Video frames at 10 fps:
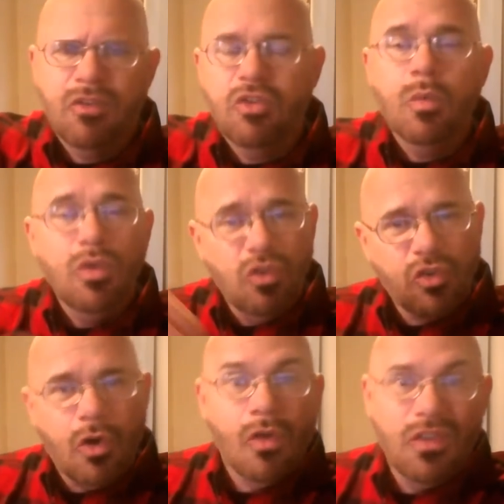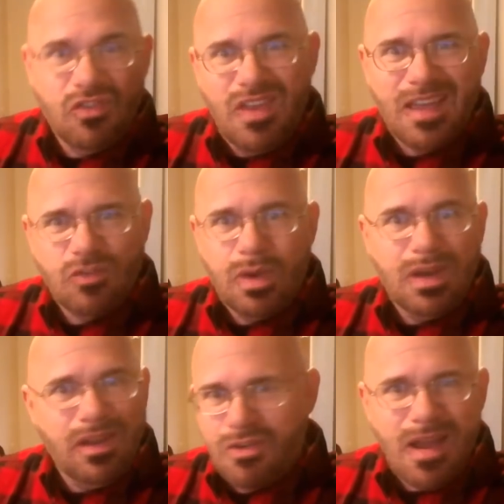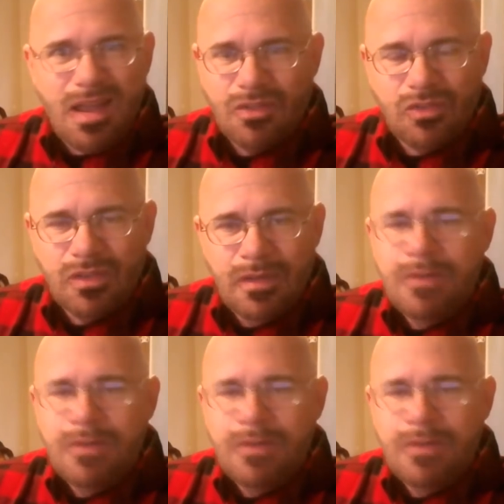So we'll just call this next one Uranus.